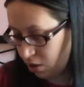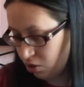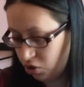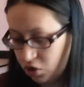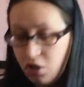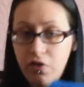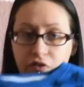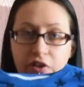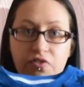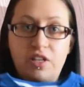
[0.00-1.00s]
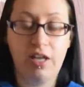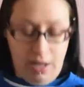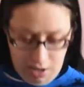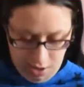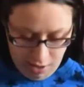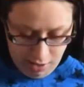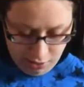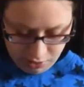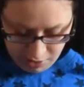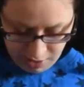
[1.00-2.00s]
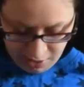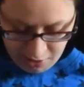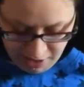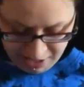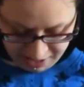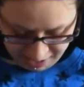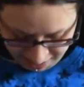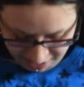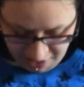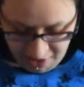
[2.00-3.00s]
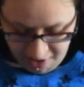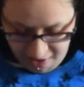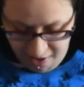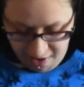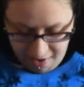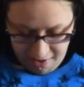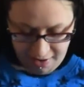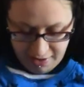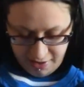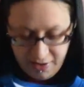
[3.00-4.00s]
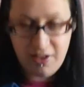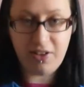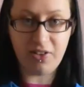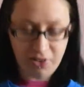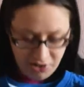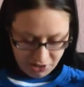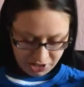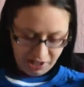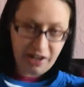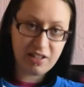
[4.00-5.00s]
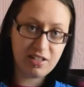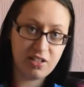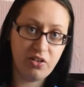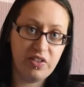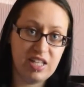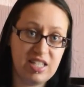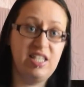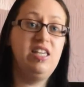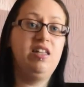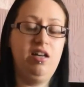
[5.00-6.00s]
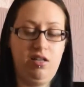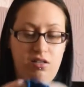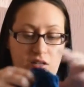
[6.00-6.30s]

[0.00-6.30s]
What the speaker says: just £2.50. Now, it doesn't look nice together, look. Gorgeous. I don't know if you can see that.